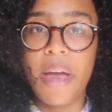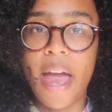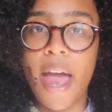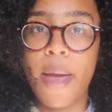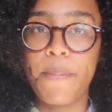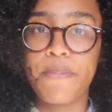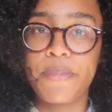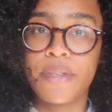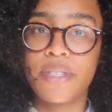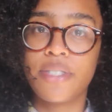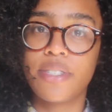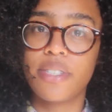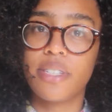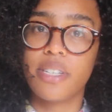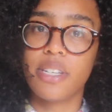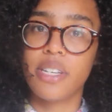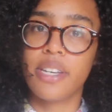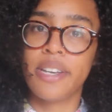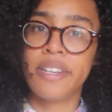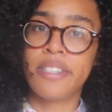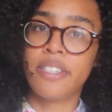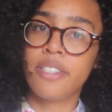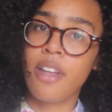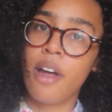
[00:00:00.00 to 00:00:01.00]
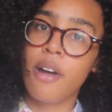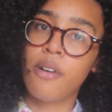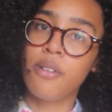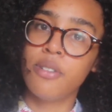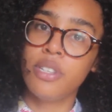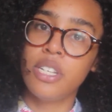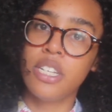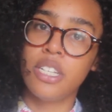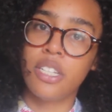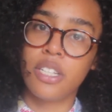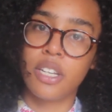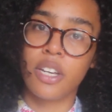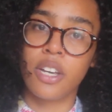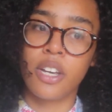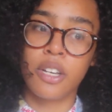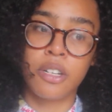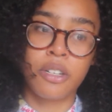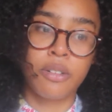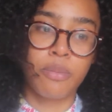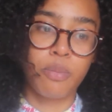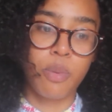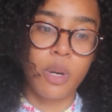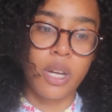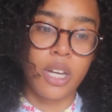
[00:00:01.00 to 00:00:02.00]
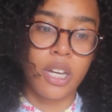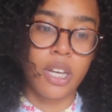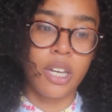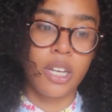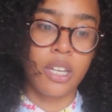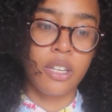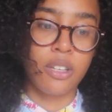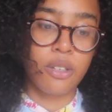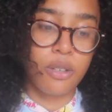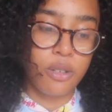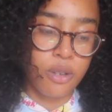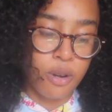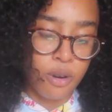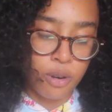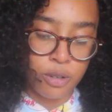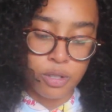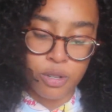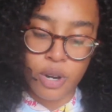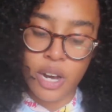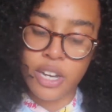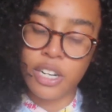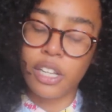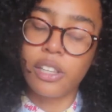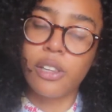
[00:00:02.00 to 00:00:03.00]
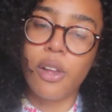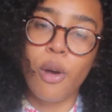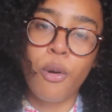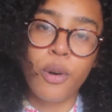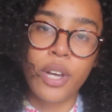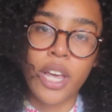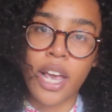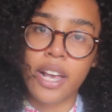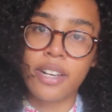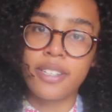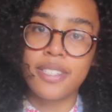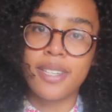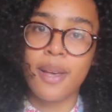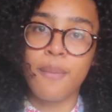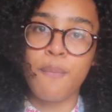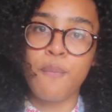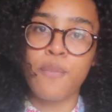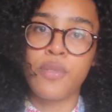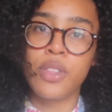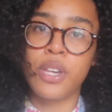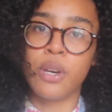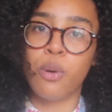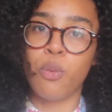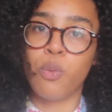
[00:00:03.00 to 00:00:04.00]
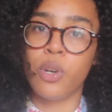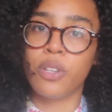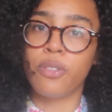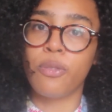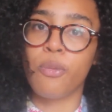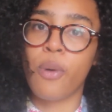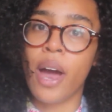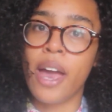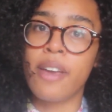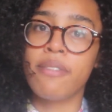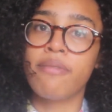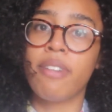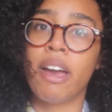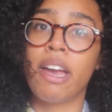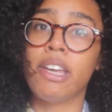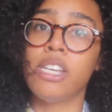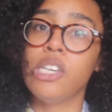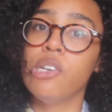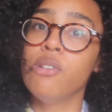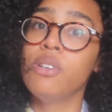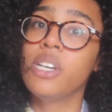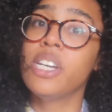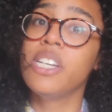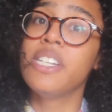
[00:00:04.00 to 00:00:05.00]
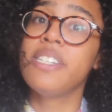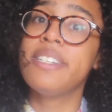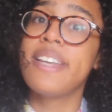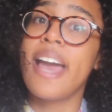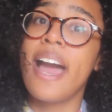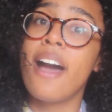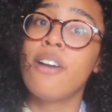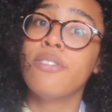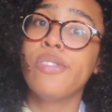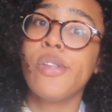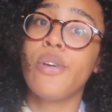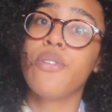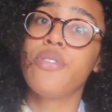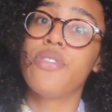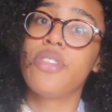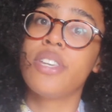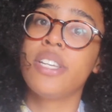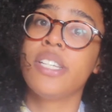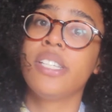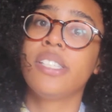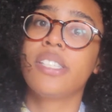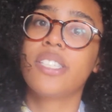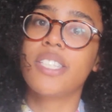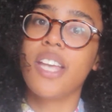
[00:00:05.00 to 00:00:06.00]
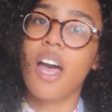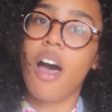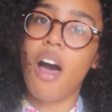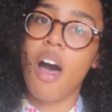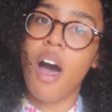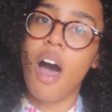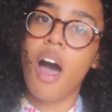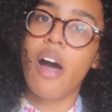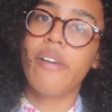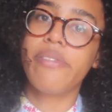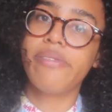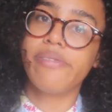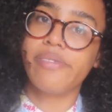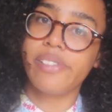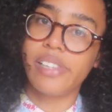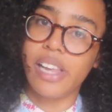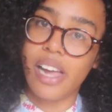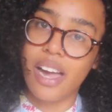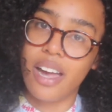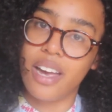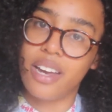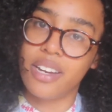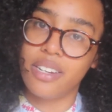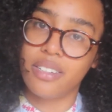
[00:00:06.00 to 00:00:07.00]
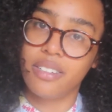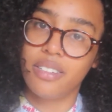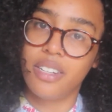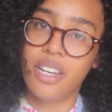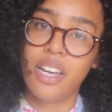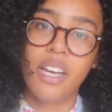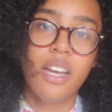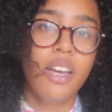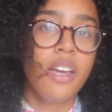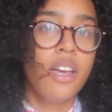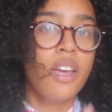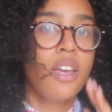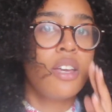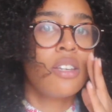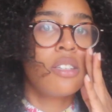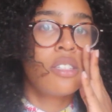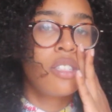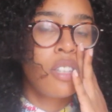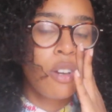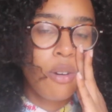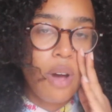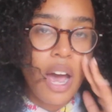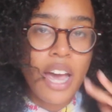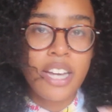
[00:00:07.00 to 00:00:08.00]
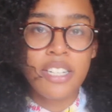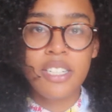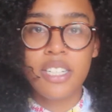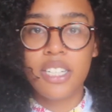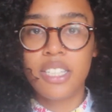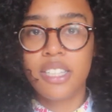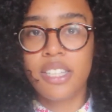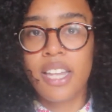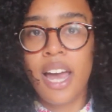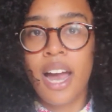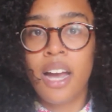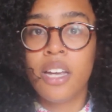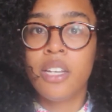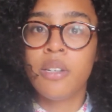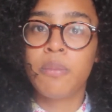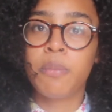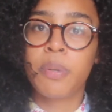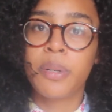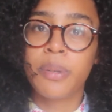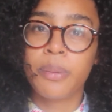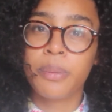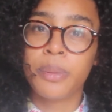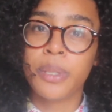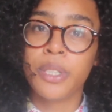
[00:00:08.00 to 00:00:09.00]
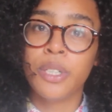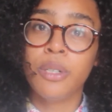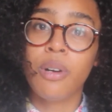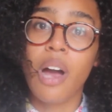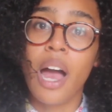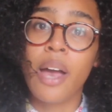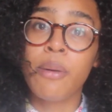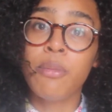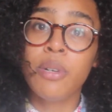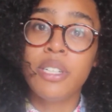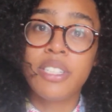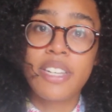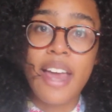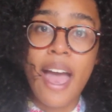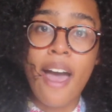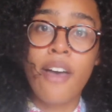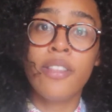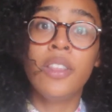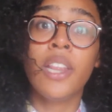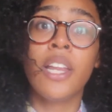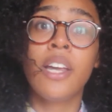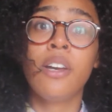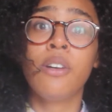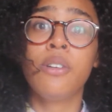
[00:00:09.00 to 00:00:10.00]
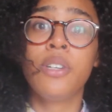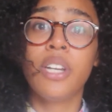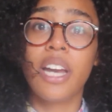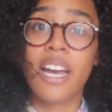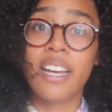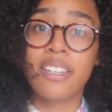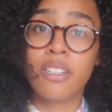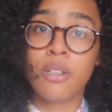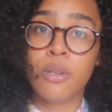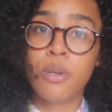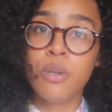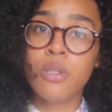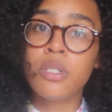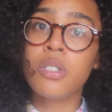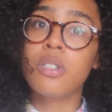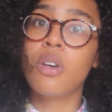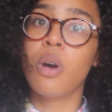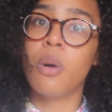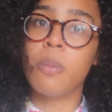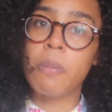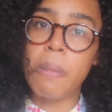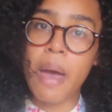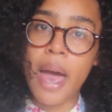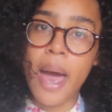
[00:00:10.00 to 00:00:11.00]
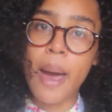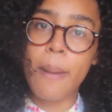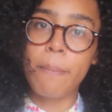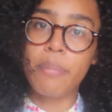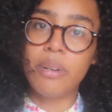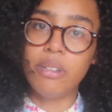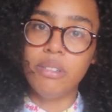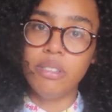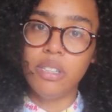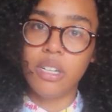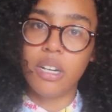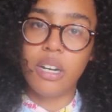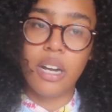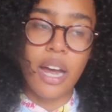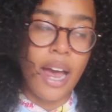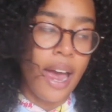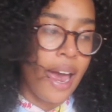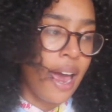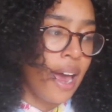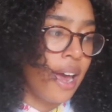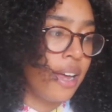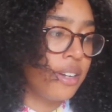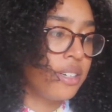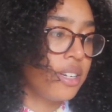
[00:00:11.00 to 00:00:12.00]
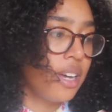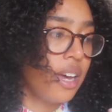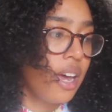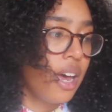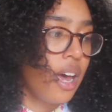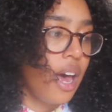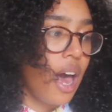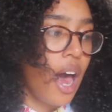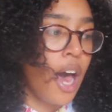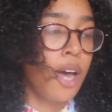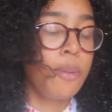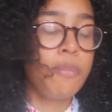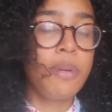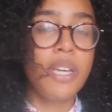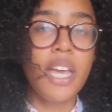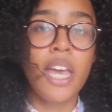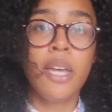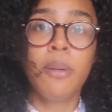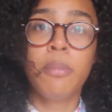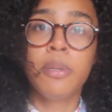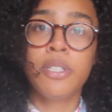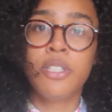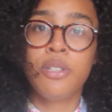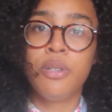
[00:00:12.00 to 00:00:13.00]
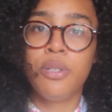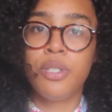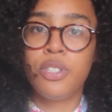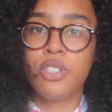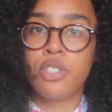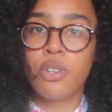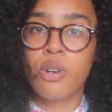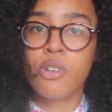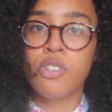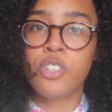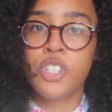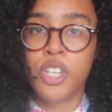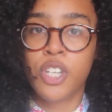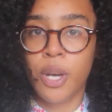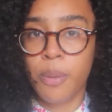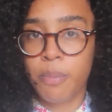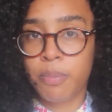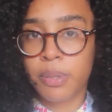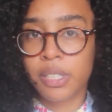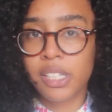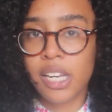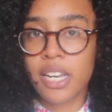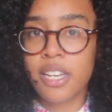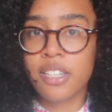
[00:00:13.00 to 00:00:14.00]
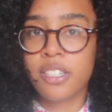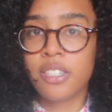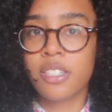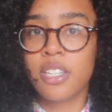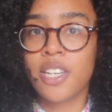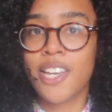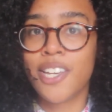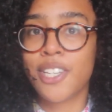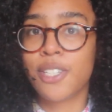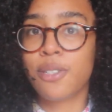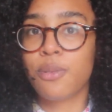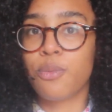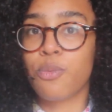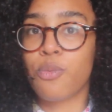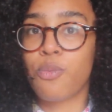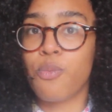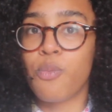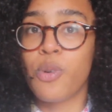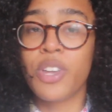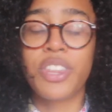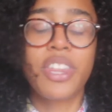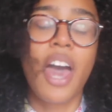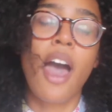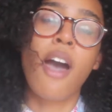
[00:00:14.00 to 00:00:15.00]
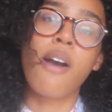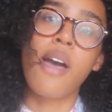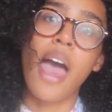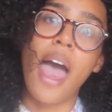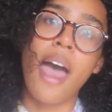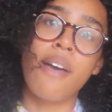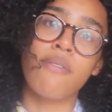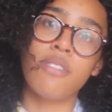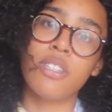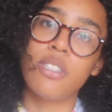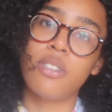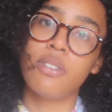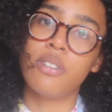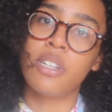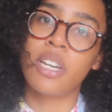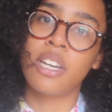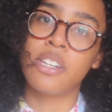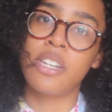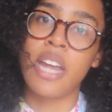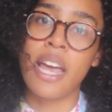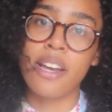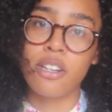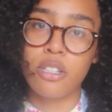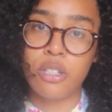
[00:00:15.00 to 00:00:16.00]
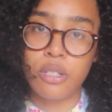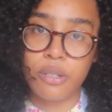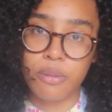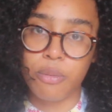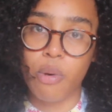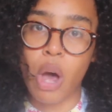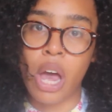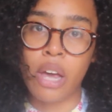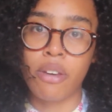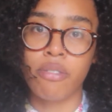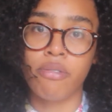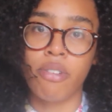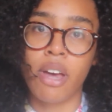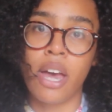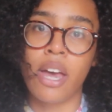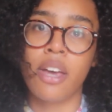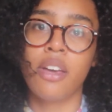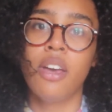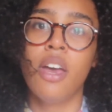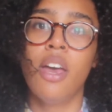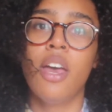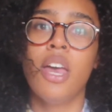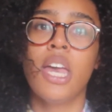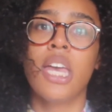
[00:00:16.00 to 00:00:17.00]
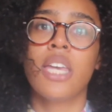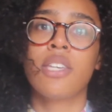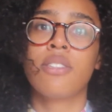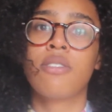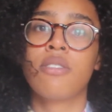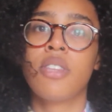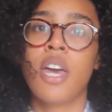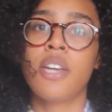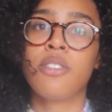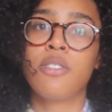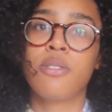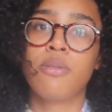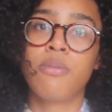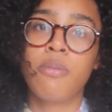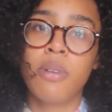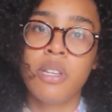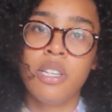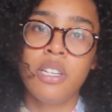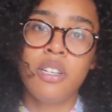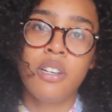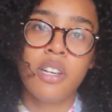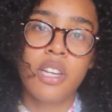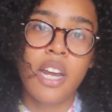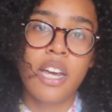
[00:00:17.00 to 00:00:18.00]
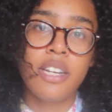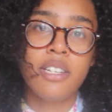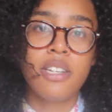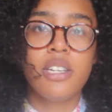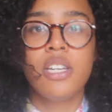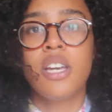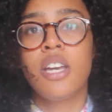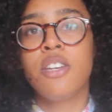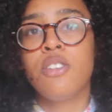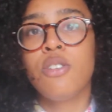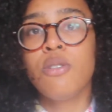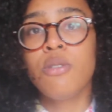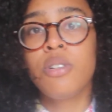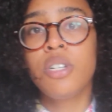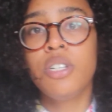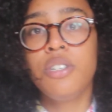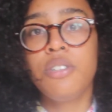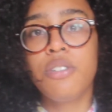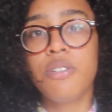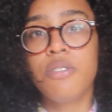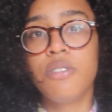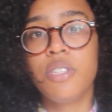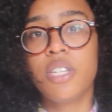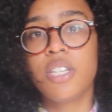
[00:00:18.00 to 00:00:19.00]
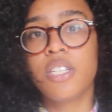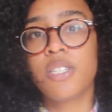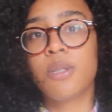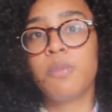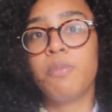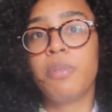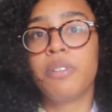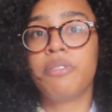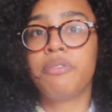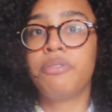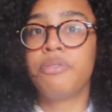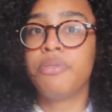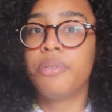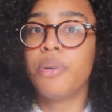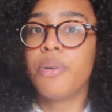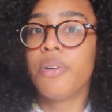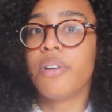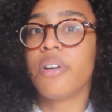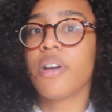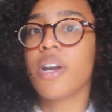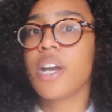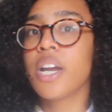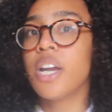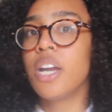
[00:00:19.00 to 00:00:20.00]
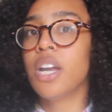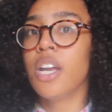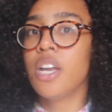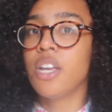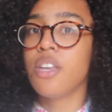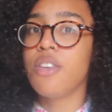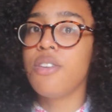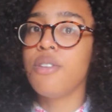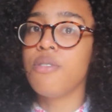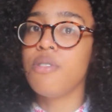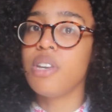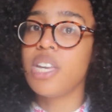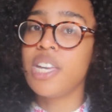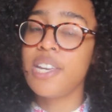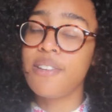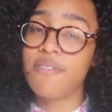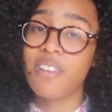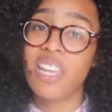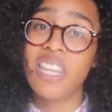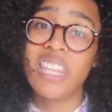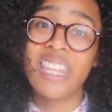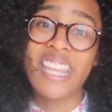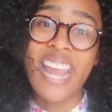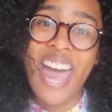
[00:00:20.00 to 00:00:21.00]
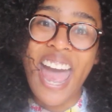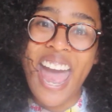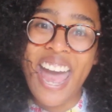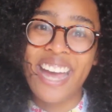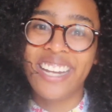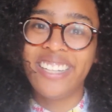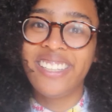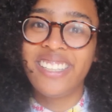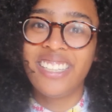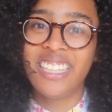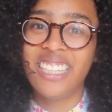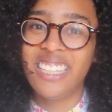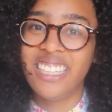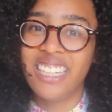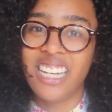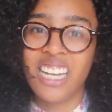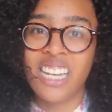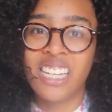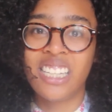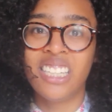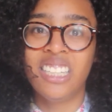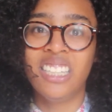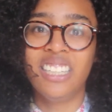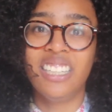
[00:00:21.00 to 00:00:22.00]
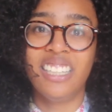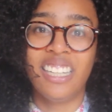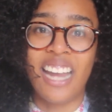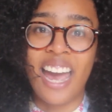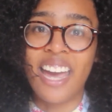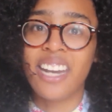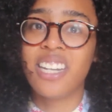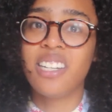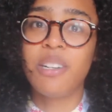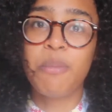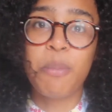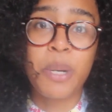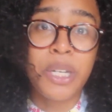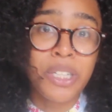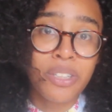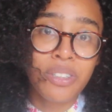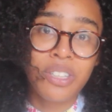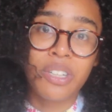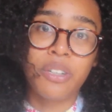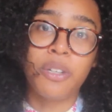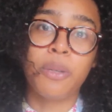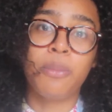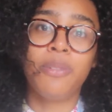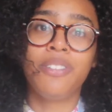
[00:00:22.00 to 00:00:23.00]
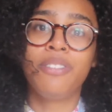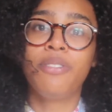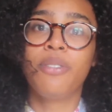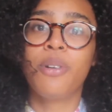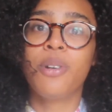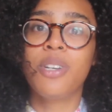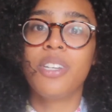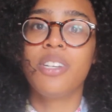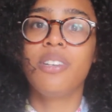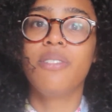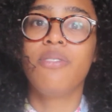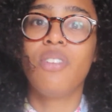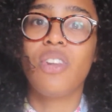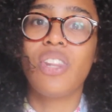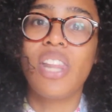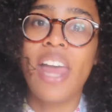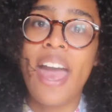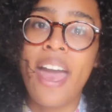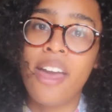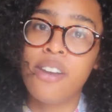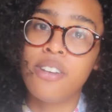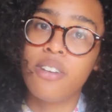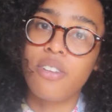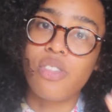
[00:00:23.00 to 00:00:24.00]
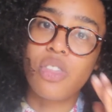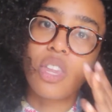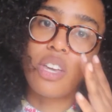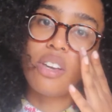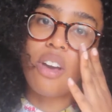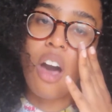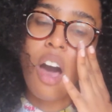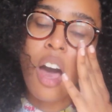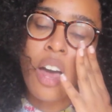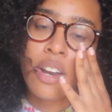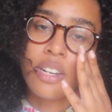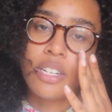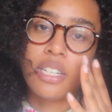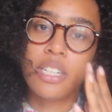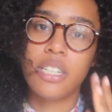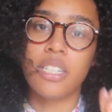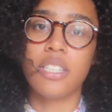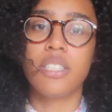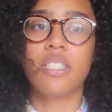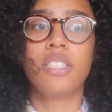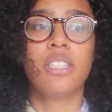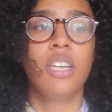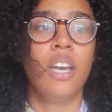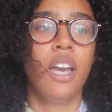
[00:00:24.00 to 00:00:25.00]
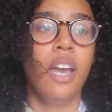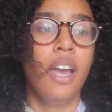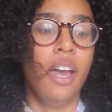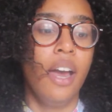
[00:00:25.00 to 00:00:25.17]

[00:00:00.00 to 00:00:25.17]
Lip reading: Maps, it's not only good when you're trying to locate something with Wi-Fi, you can download things offline. So I did that in Peru. I would download a Cusco map, and I'll be able to search up places without having to connect to Wi-Fi. So that's a really good idea. You can do this before you even land in Latin America, or before you even land on the continent.